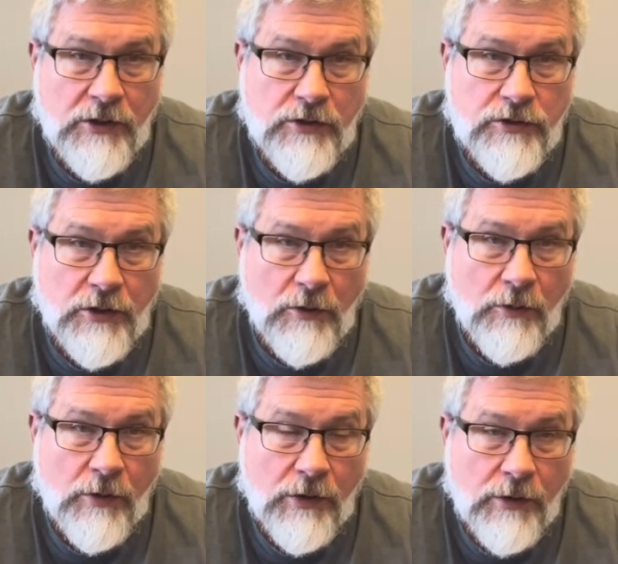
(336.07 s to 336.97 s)

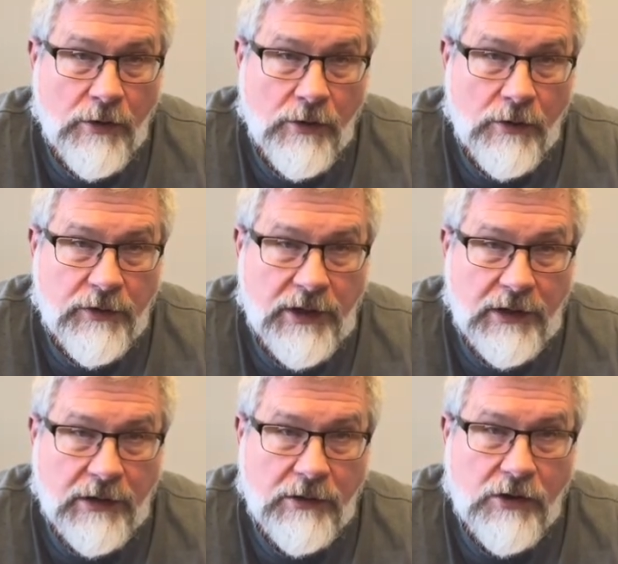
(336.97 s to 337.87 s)
So
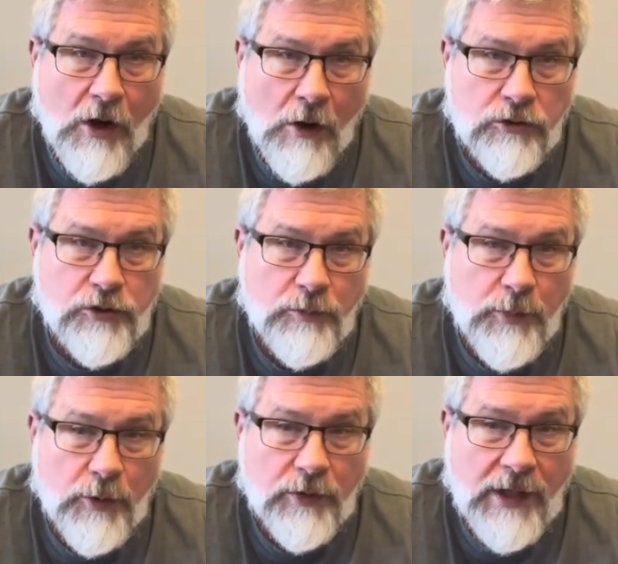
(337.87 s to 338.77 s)
the cost
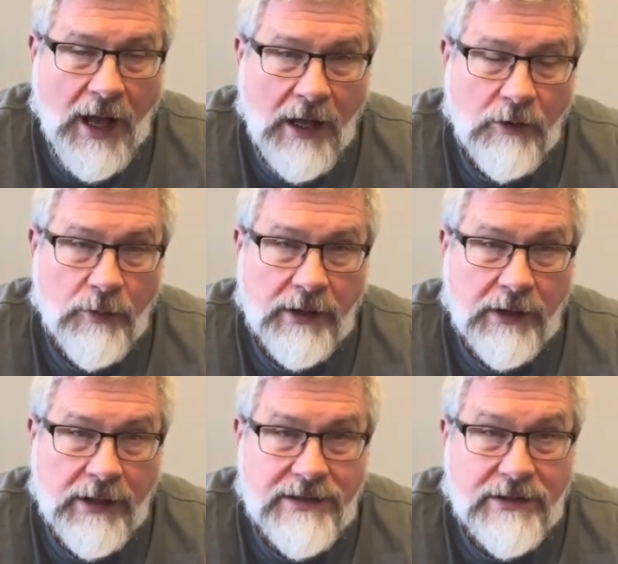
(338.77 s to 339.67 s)
per calorie
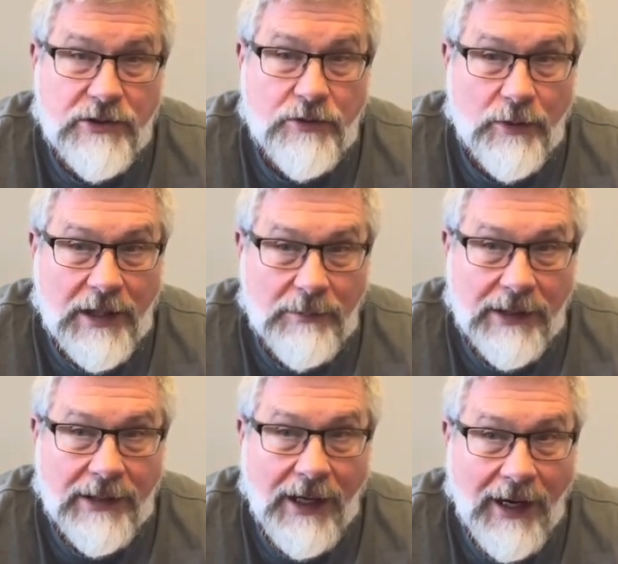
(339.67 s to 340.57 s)
is
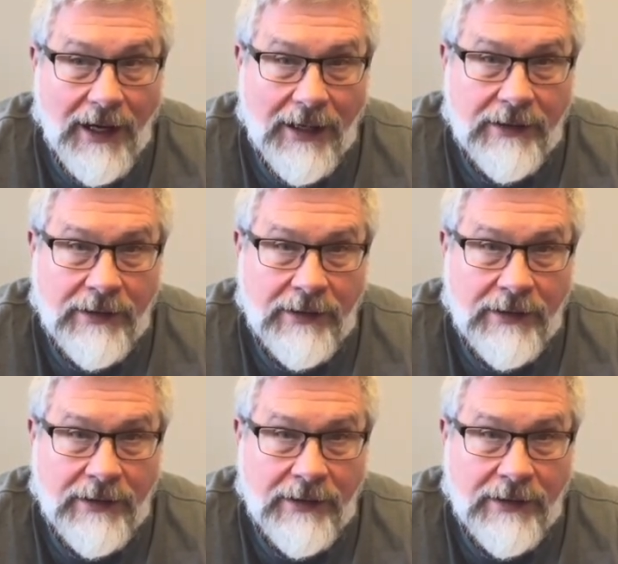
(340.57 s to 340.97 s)
extremely high.